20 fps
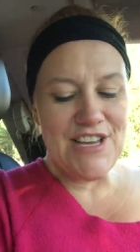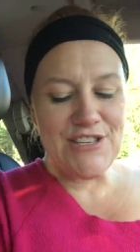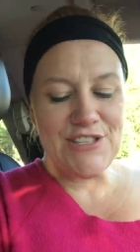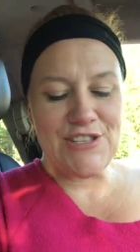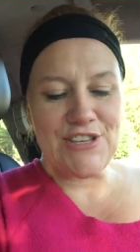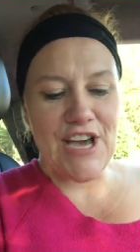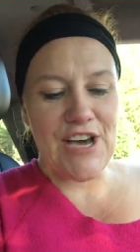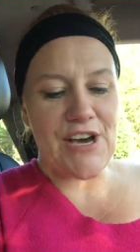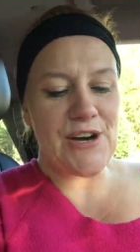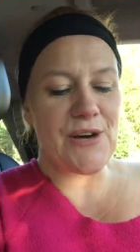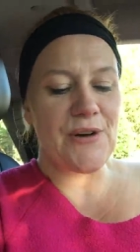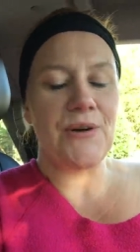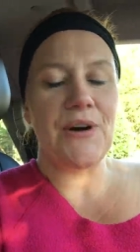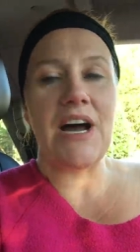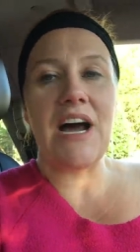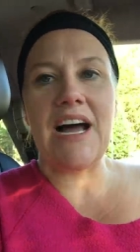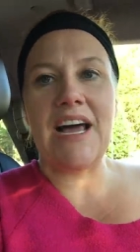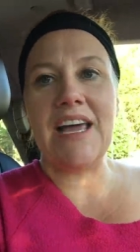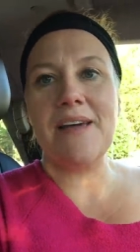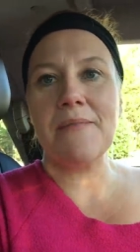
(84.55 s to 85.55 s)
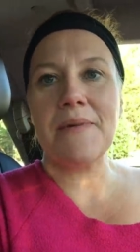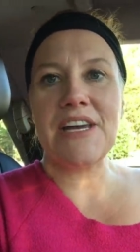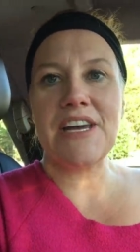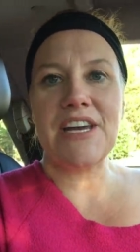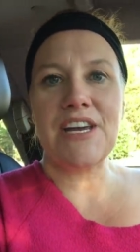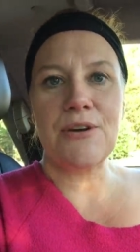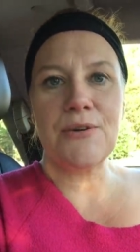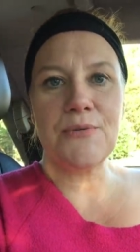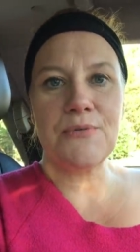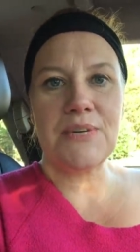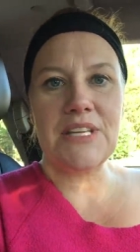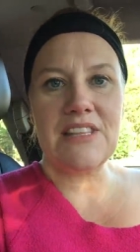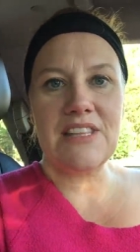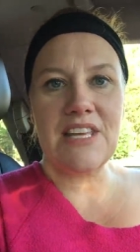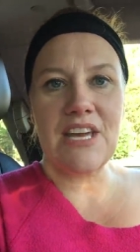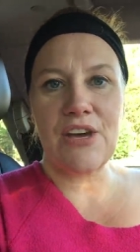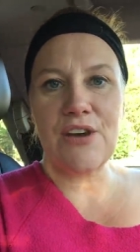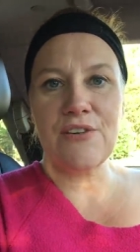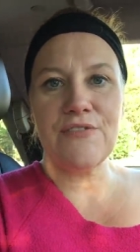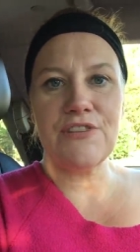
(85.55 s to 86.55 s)
So I am gonna go
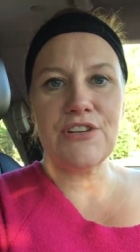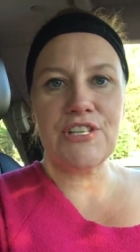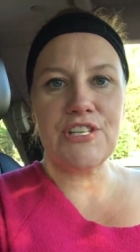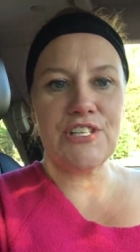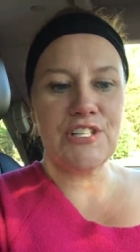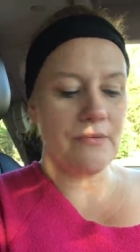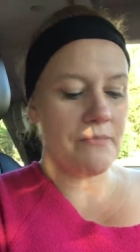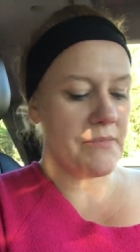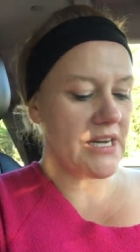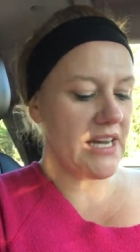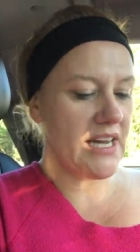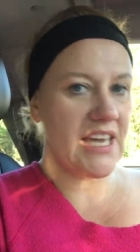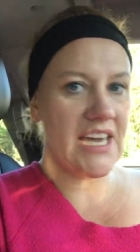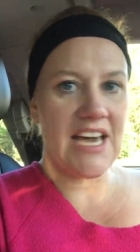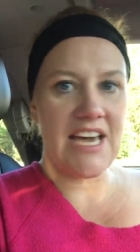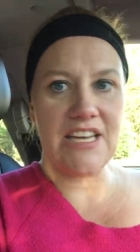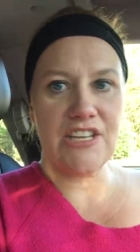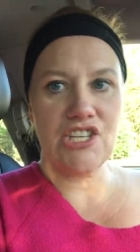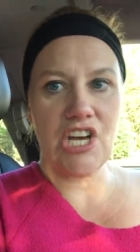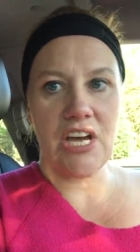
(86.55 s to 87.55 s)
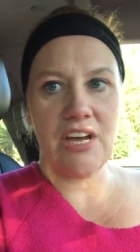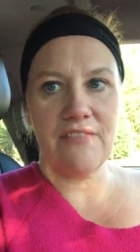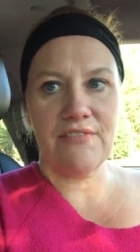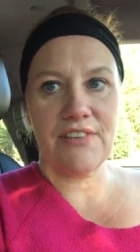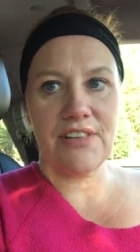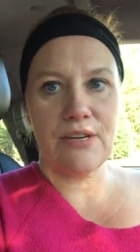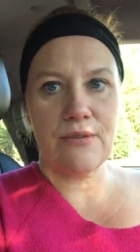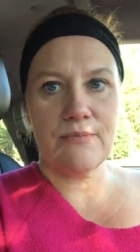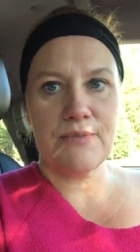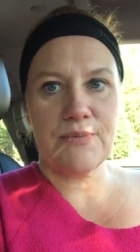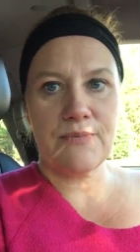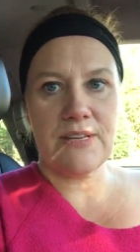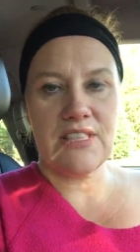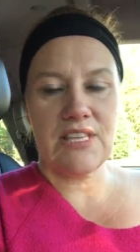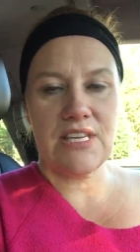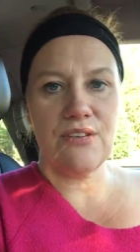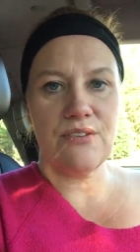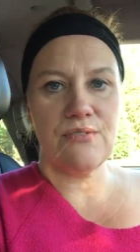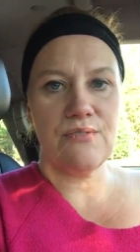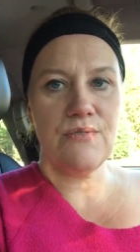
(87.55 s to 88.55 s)
with over my cash envelopes
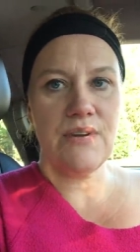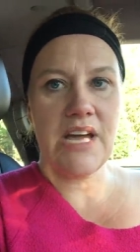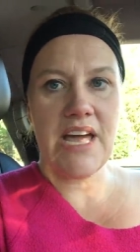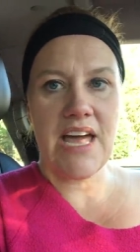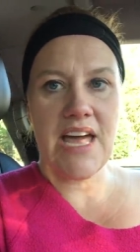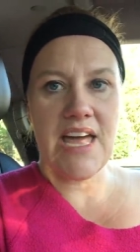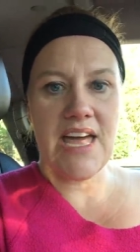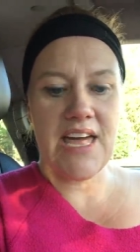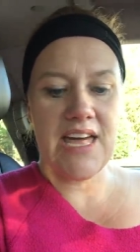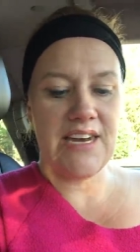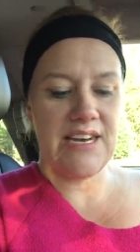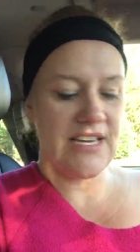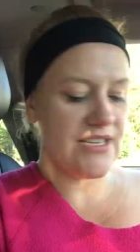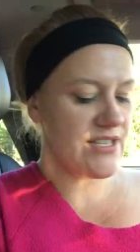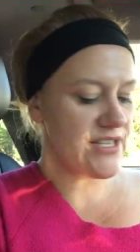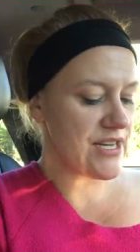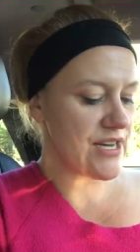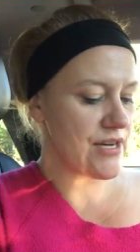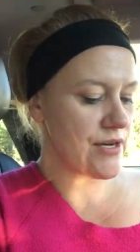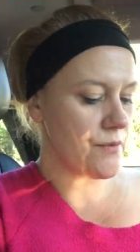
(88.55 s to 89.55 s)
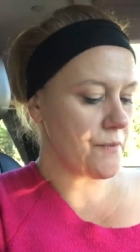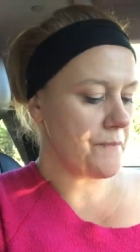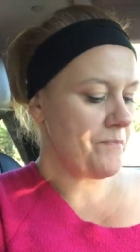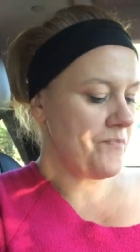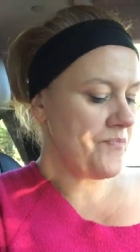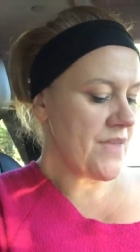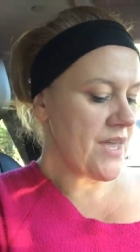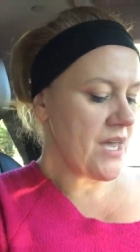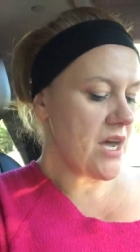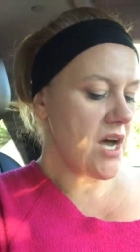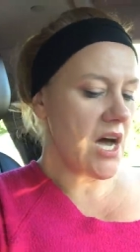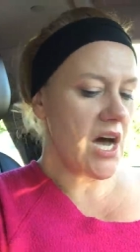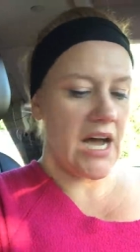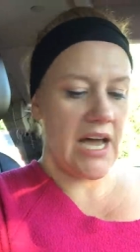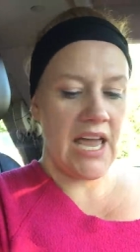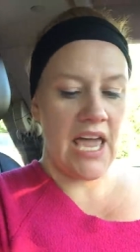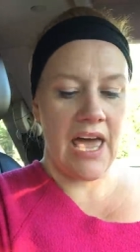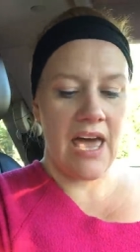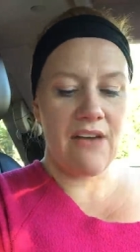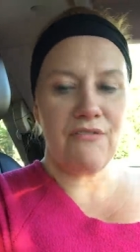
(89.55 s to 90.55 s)
with you, and so
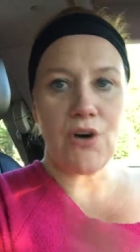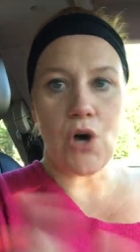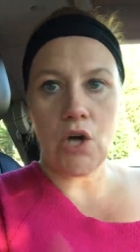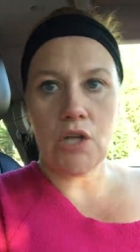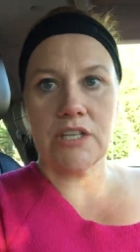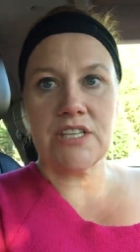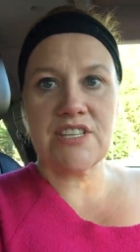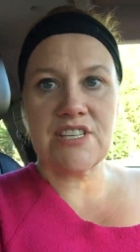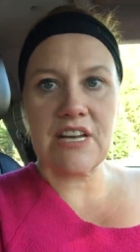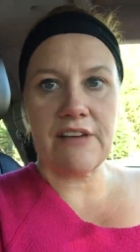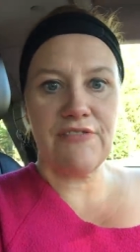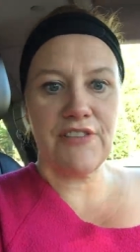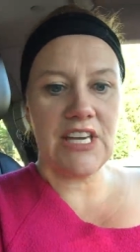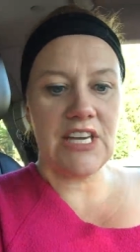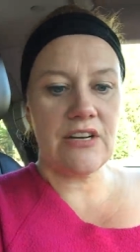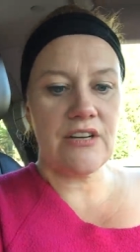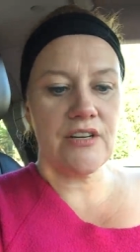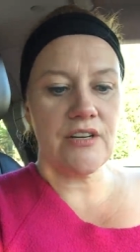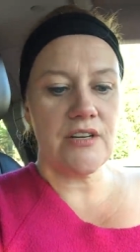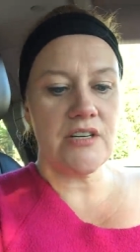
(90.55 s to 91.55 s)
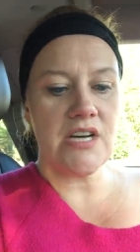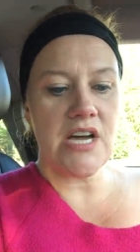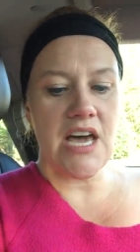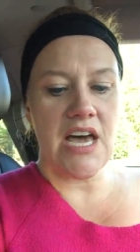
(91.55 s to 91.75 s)
I have all the stuff here.